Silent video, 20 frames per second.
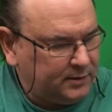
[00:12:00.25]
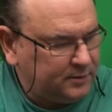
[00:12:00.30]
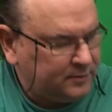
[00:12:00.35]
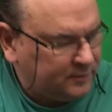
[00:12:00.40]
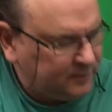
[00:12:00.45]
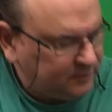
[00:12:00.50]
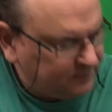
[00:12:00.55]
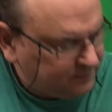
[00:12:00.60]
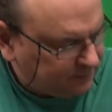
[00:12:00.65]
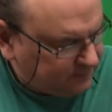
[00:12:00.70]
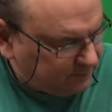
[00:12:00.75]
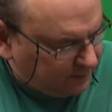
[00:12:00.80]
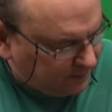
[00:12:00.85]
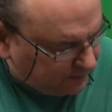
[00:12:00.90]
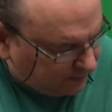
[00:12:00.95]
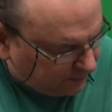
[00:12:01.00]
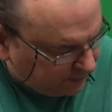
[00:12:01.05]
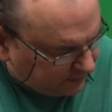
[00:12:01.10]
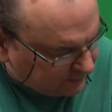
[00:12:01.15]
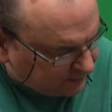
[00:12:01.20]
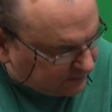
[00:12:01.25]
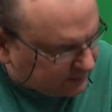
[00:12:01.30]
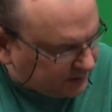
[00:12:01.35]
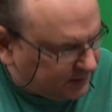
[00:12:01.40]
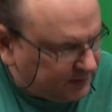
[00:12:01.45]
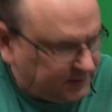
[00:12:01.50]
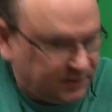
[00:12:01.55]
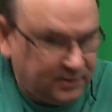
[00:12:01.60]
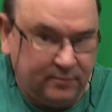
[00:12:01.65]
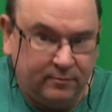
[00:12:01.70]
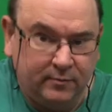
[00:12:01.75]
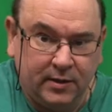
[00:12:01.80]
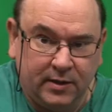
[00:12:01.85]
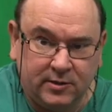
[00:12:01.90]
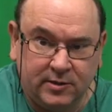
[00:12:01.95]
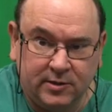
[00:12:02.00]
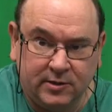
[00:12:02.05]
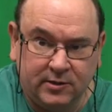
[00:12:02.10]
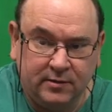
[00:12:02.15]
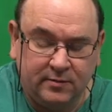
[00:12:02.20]
Um, I did
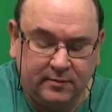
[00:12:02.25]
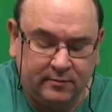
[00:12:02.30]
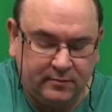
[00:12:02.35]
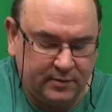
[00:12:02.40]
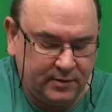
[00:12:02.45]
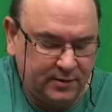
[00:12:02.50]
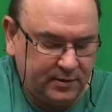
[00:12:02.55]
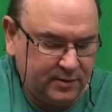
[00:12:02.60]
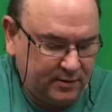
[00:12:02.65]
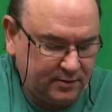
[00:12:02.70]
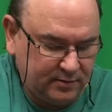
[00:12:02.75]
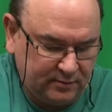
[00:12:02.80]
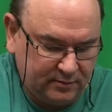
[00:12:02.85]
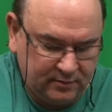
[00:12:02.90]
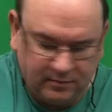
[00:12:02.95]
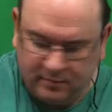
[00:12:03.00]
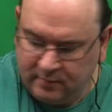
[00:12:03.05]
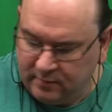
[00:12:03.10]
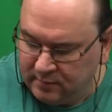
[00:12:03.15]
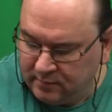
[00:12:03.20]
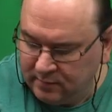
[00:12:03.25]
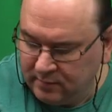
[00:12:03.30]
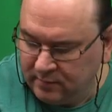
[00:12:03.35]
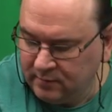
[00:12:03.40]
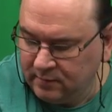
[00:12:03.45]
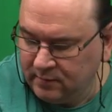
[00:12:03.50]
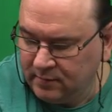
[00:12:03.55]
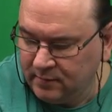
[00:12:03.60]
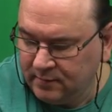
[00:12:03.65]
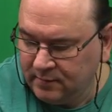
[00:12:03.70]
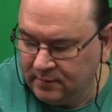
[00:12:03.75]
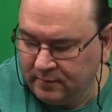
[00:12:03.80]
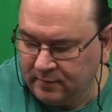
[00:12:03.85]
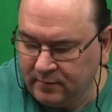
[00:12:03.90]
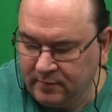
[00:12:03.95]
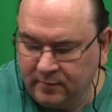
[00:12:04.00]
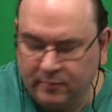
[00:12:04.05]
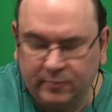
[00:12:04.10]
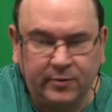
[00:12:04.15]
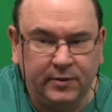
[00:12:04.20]
mention in my in,
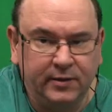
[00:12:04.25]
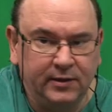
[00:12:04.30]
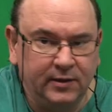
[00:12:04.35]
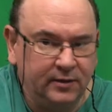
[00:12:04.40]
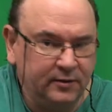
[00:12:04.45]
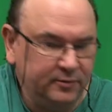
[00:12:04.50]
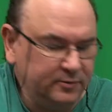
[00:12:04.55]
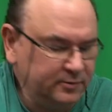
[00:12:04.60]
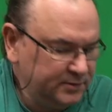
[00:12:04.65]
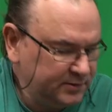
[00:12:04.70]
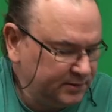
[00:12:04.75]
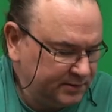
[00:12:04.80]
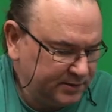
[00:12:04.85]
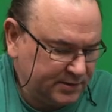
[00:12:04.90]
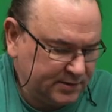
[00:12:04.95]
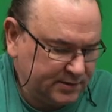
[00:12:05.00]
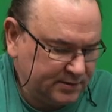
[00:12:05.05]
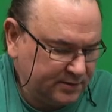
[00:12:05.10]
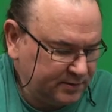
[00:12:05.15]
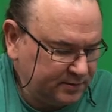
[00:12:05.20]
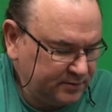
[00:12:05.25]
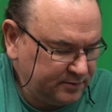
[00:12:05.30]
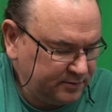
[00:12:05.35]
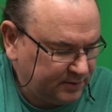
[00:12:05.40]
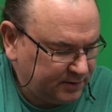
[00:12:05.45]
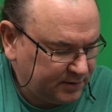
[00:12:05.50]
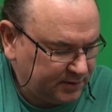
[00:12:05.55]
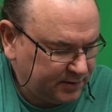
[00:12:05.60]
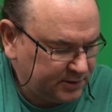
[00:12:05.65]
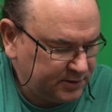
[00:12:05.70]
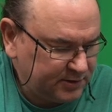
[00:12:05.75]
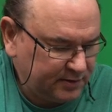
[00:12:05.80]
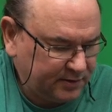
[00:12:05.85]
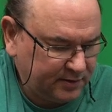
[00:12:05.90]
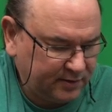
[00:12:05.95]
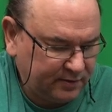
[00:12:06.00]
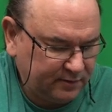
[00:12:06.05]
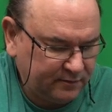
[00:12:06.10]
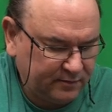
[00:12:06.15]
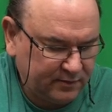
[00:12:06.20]
in prelude to this that you can actually
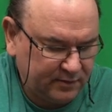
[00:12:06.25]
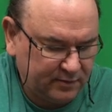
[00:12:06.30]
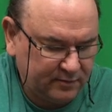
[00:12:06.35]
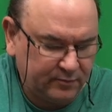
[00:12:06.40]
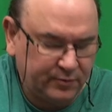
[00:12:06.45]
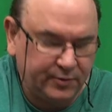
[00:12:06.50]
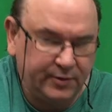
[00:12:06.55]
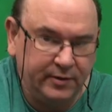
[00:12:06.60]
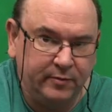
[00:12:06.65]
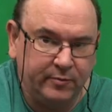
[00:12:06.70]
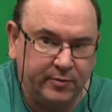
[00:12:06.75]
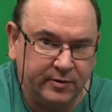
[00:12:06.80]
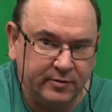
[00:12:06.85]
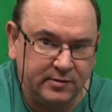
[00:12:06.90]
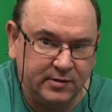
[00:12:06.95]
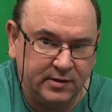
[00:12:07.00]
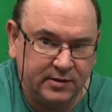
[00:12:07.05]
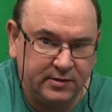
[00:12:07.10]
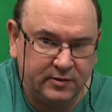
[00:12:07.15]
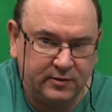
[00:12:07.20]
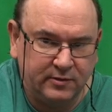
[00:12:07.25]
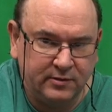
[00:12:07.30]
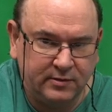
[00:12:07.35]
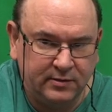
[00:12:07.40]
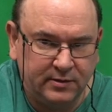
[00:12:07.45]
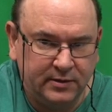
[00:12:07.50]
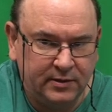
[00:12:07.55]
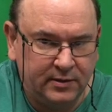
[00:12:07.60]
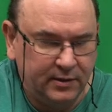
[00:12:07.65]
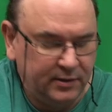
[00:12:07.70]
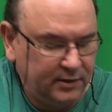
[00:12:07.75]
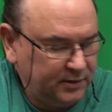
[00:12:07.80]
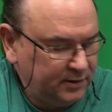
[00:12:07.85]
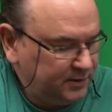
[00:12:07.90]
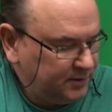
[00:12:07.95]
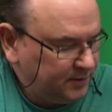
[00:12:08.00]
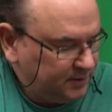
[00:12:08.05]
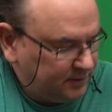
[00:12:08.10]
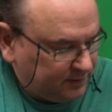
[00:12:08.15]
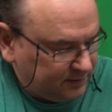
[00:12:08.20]
have pre preprocessors
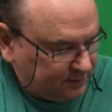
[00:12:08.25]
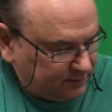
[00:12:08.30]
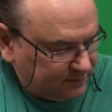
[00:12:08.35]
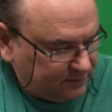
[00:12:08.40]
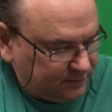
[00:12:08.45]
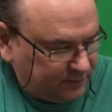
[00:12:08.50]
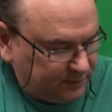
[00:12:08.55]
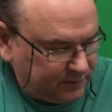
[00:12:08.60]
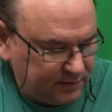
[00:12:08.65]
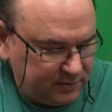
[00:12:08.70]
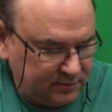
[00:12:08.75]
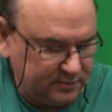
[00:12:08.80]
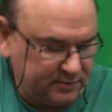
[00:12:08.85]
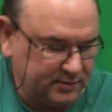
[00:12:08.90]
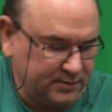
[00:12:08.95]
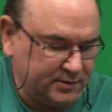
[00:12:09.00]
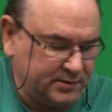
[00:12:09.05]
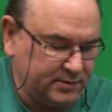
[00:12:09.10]
uh, for the unit.